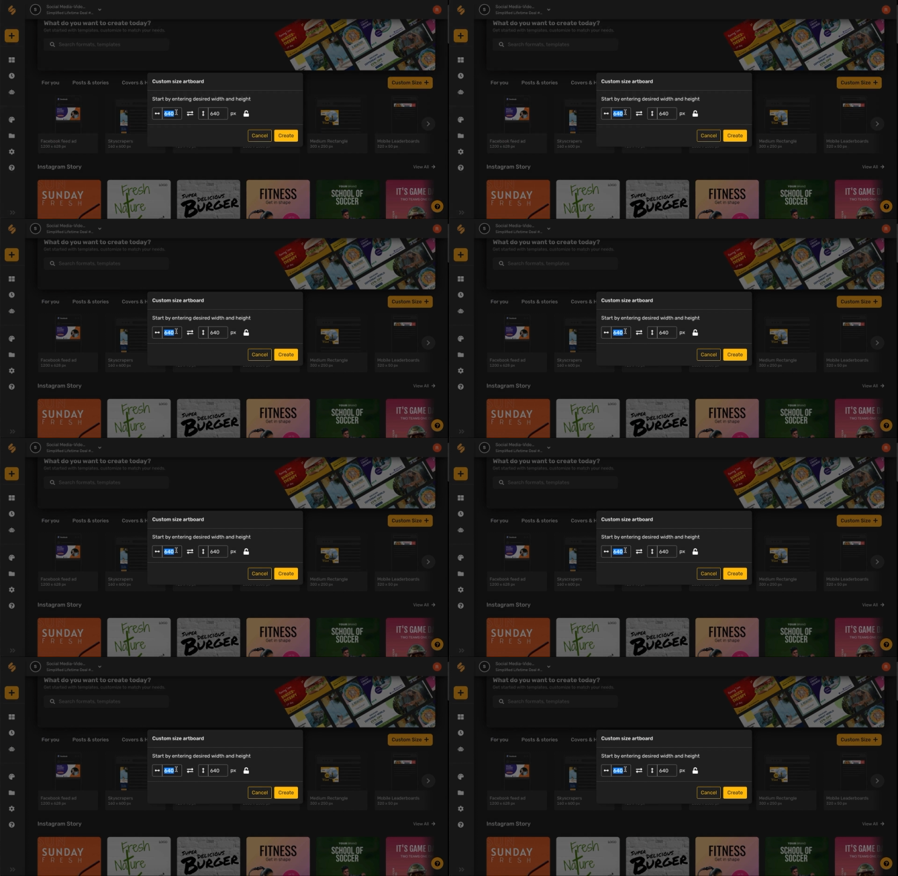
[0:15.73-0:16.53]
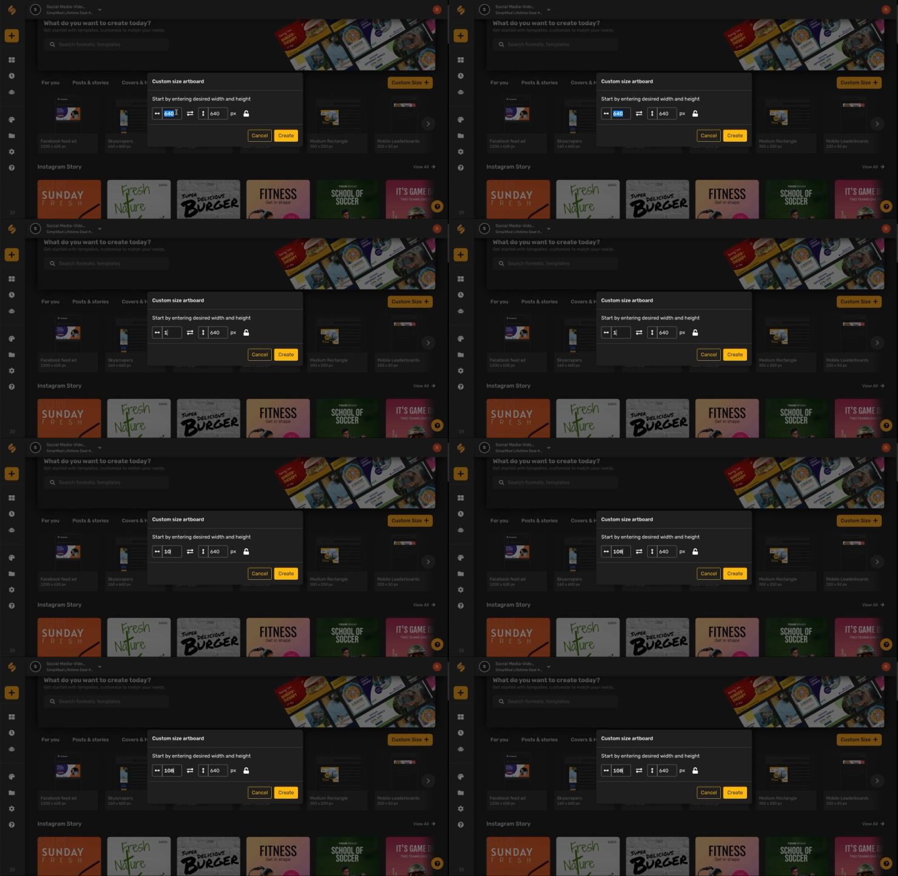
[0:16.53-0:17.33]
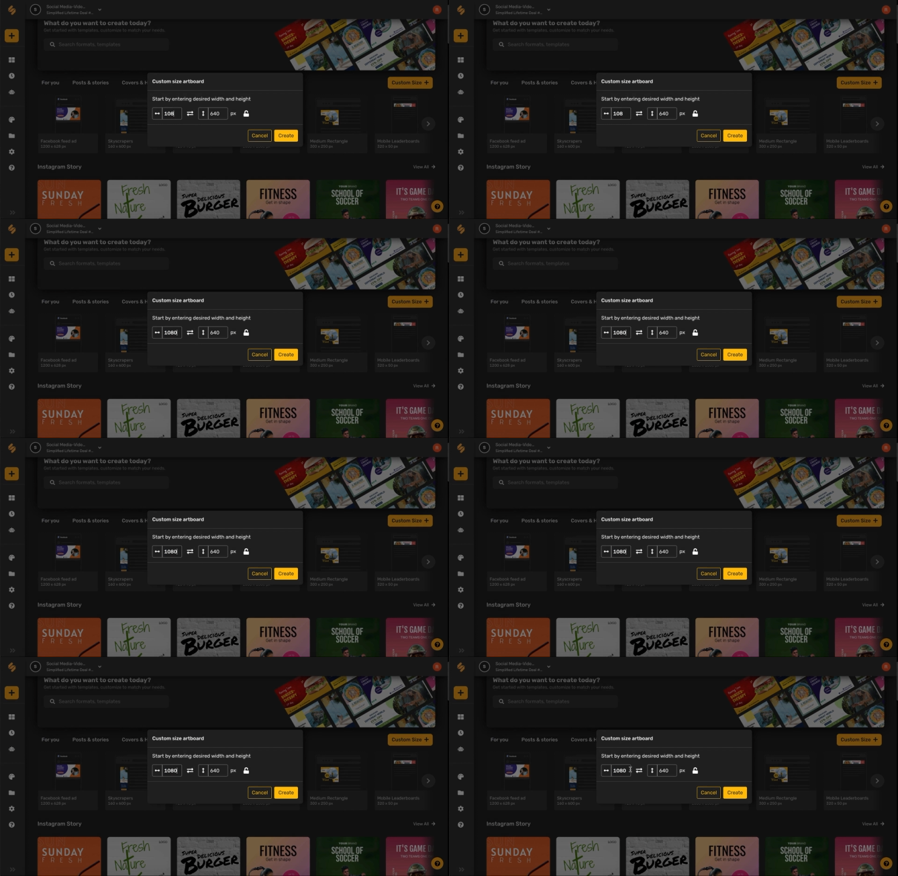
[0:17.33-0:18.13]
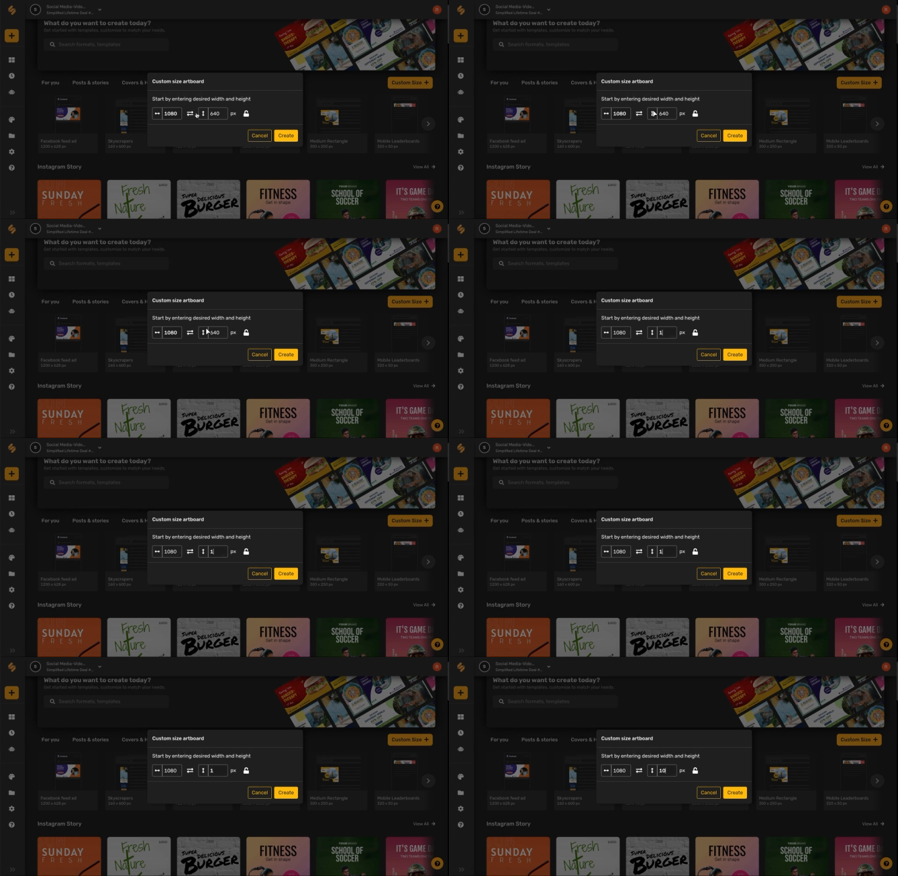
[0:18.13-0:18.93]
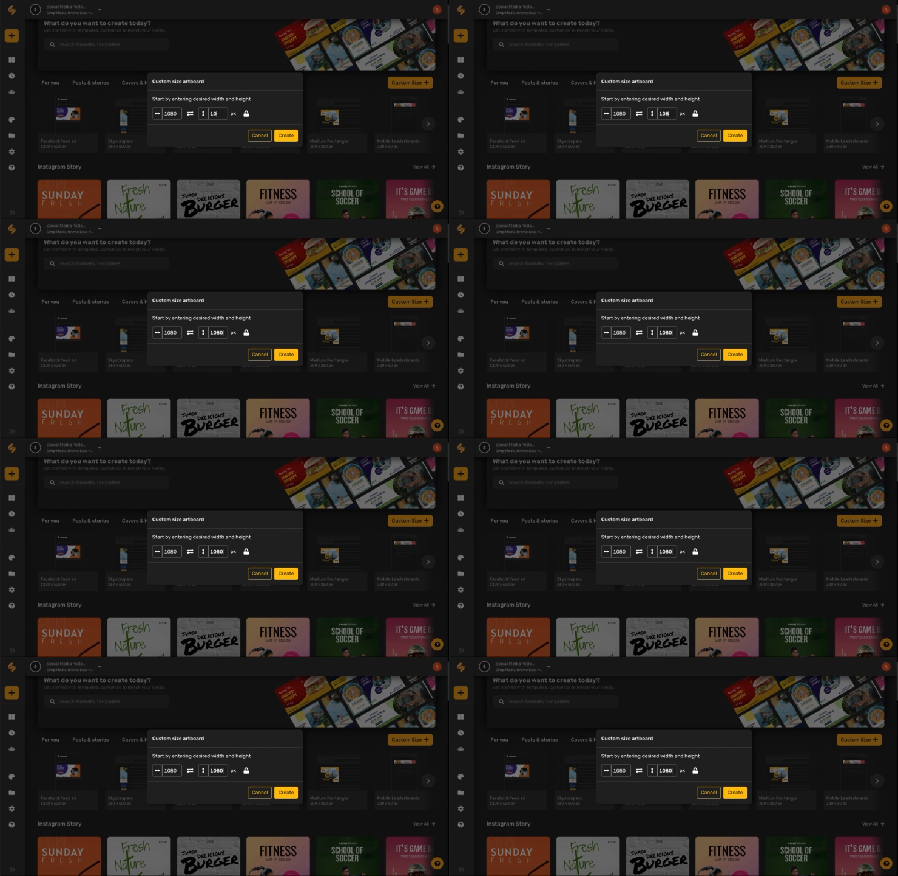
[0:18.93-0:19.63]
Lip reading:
Nobody's mouth can be seen.